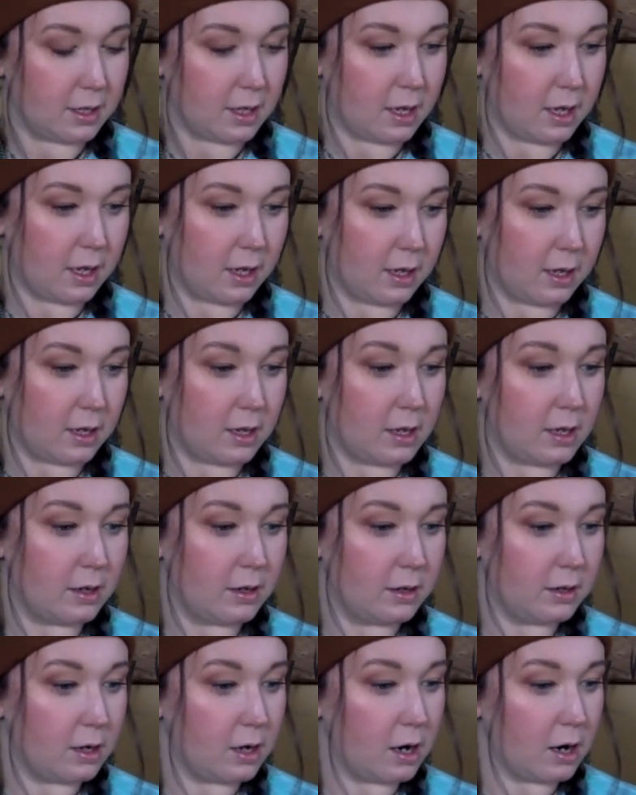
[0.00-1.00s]
uh,
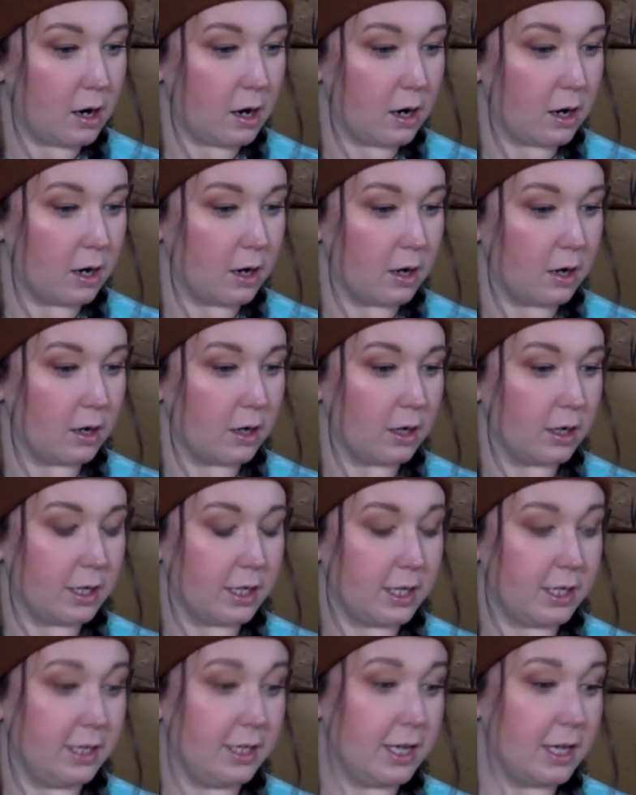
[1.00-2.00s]
our
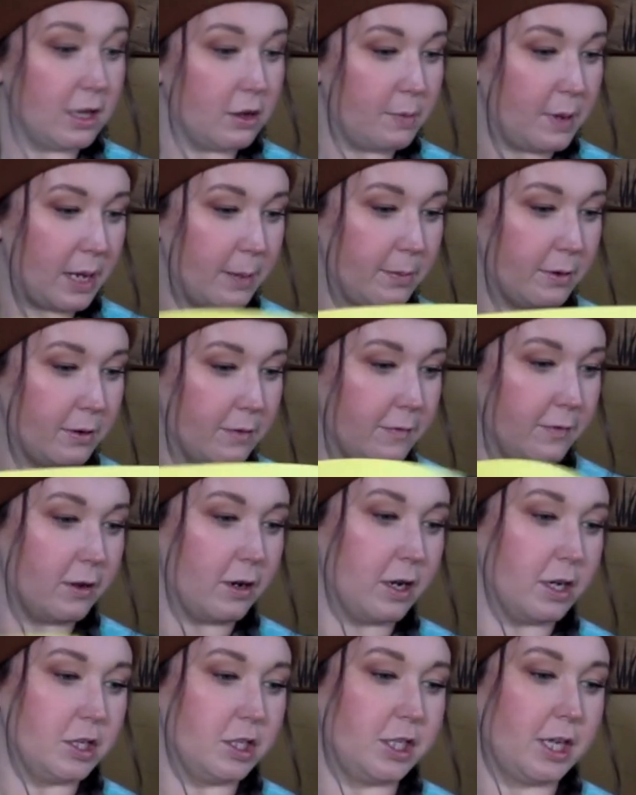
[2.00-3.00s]
yellow paper for
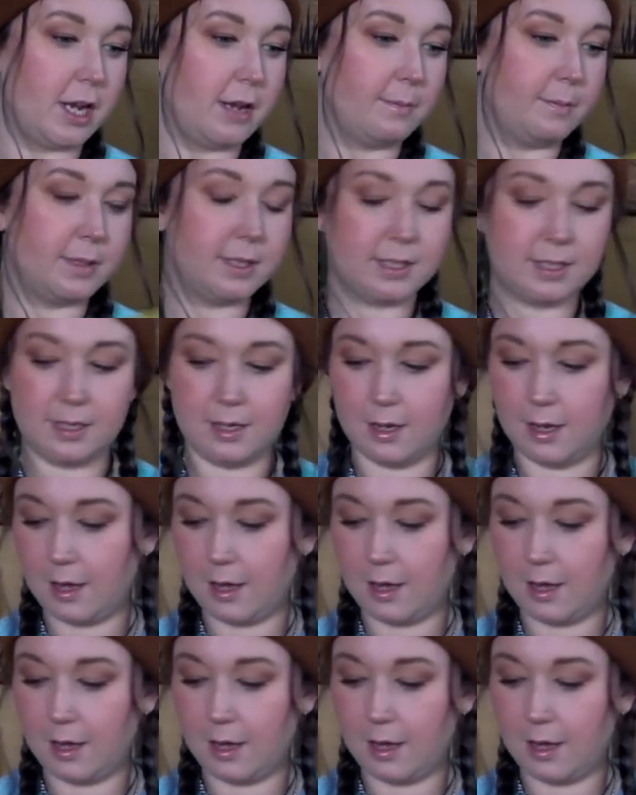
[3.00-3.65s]
our shapes,